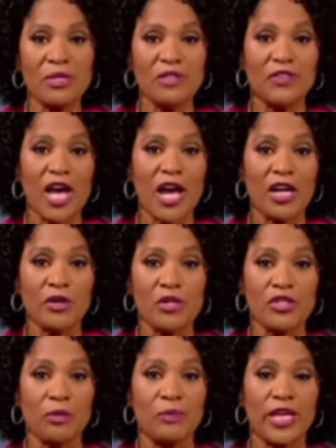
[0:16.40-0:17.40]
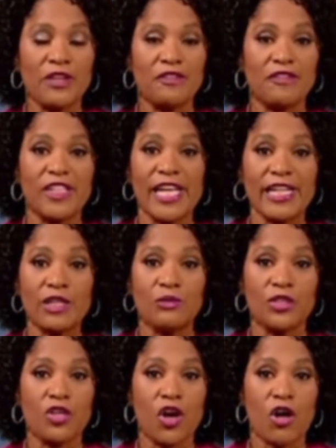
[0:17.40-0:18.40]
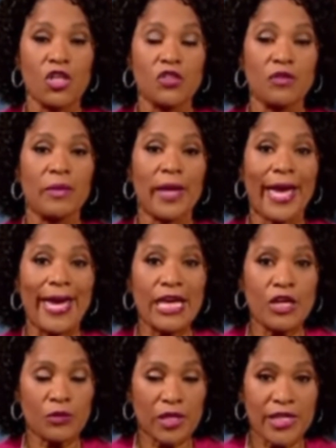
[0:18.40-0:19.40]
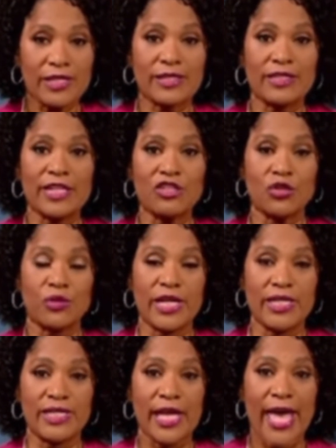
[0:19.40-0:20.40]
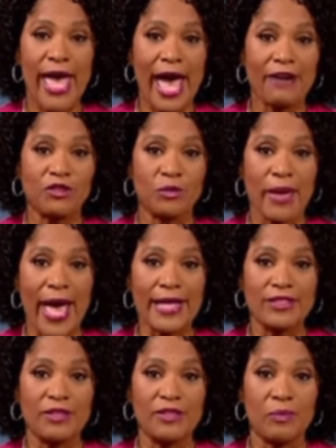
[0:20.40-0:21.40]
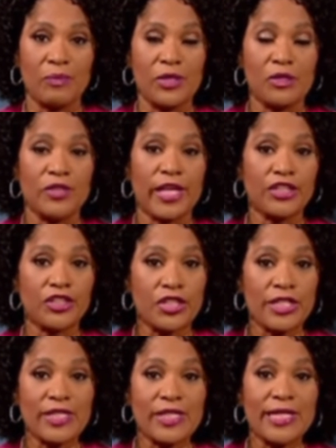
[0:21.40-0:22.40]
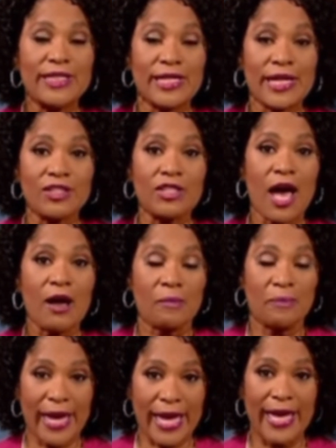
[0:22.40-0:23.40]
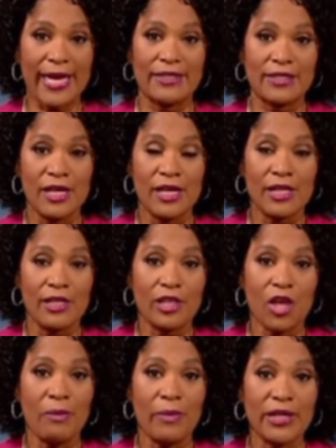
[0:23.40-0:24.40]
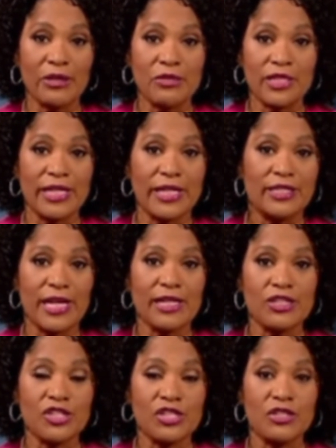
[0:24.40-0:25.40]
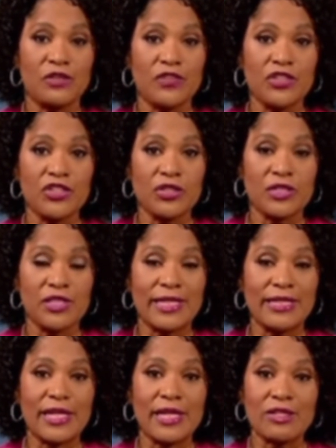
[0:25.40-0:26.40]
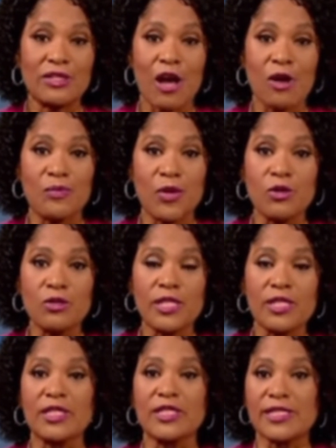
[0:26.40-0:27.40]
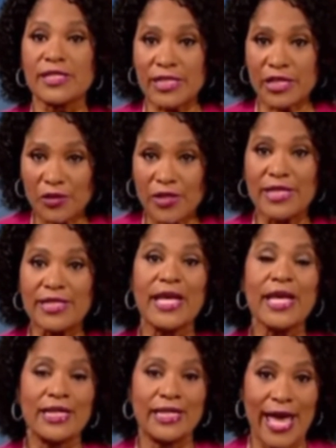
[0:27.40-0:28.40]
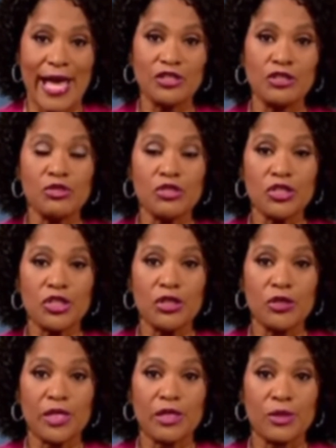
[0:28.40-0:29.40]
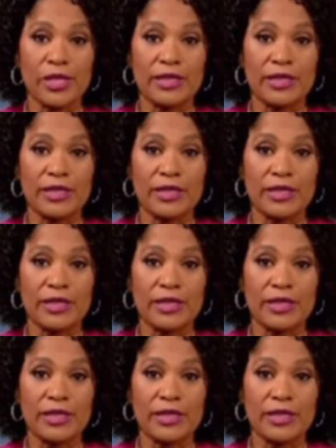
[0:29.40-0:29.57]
Members of Congress are being flooded with calls from angry constituents after passing the bill that could see TikTok banned. Lawmakers and intelligence officials say TikTok poses serious national security